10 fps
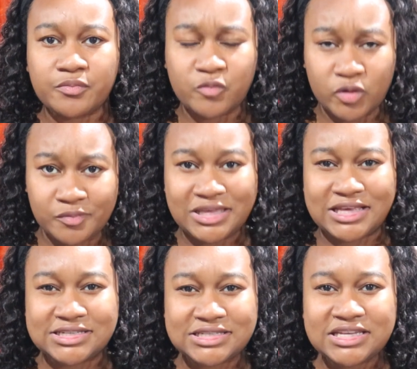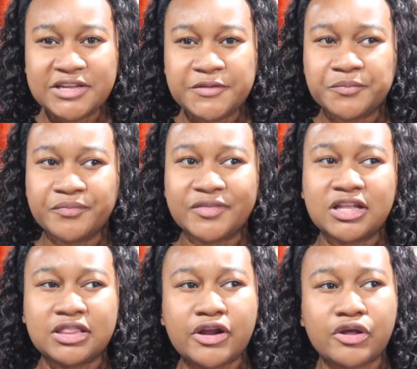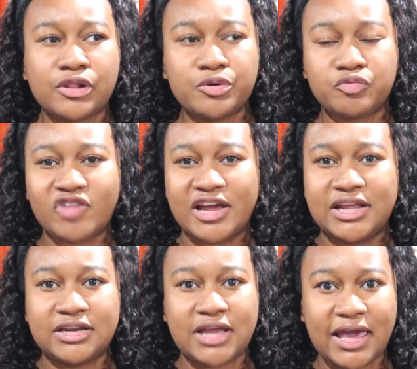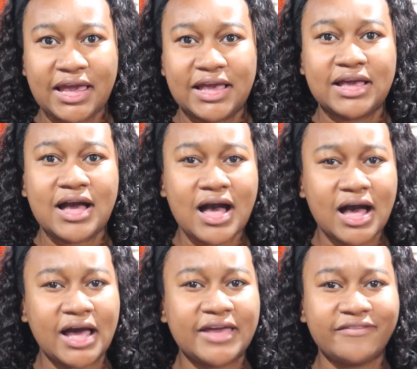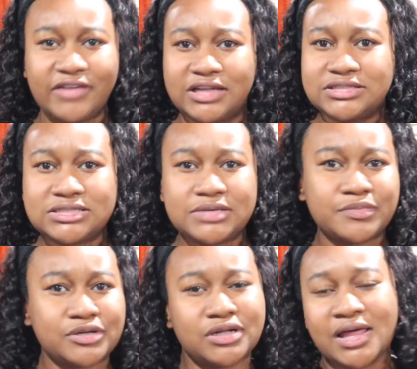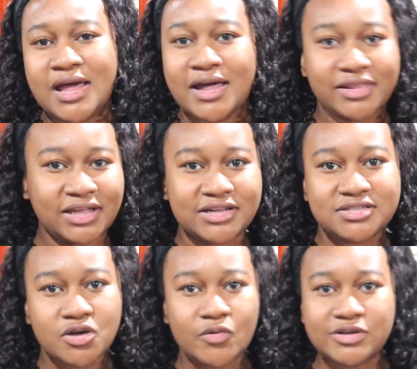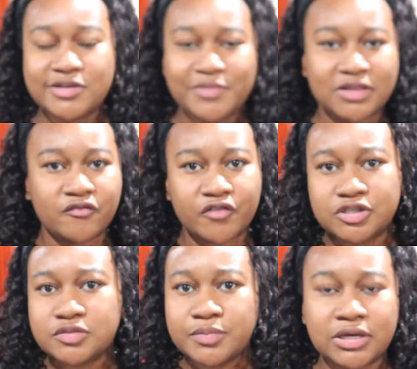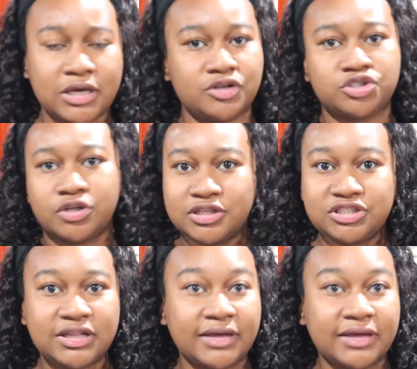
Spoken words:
would be easy, let alone writing a high fantasy book that is going to be the first book in a trilogy.